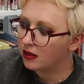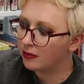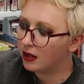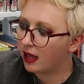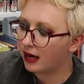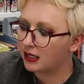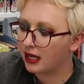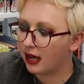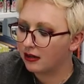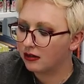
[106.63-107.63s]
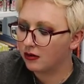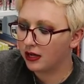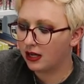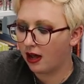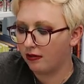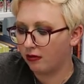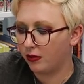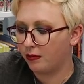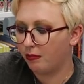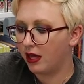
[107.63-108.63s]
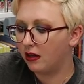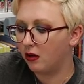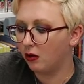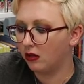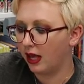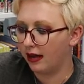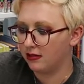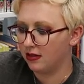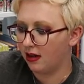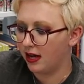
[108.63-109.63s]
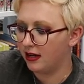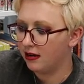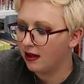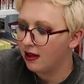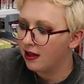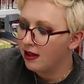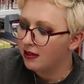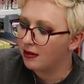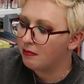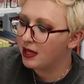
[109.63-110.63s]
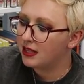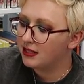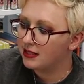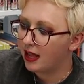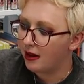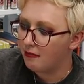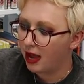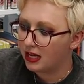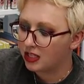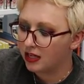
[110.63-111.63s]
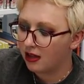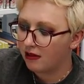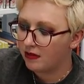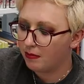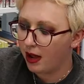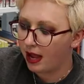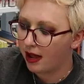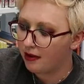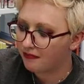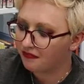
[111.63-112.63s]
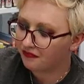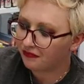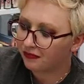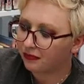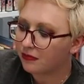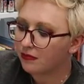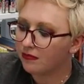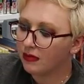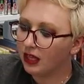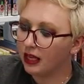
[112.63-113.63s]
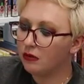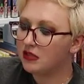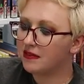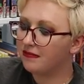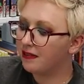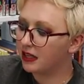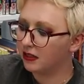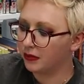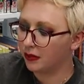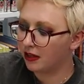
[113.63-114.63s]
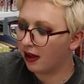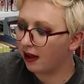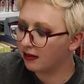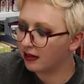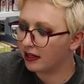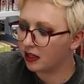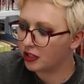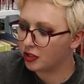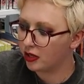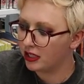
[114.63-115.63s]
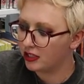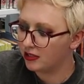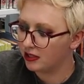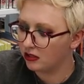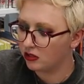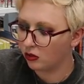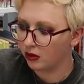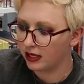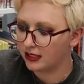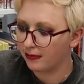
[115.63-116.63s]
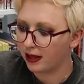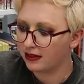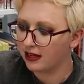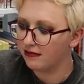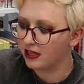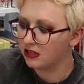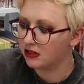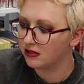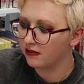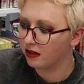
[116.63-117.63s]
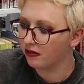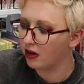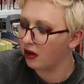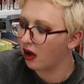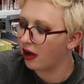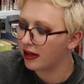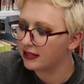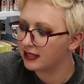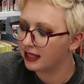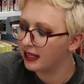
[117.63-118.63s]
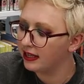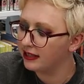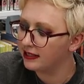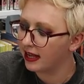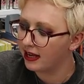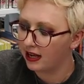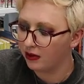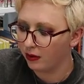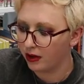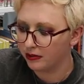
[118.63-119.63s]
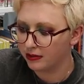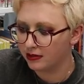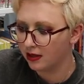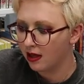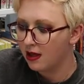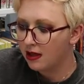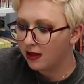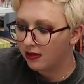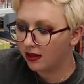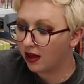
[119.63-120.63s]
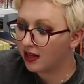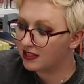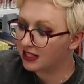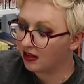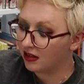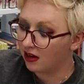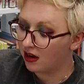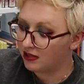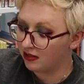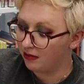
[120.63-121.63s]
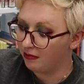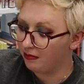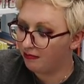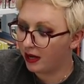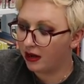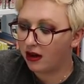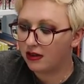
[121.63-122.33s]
The book had a tattered green cover with big gold letters on it. The Myths and Magic of the Maya. It was filled with color illustrations and stories about the adventures of different gods, kings, and heroes. The gods sounded awesome, but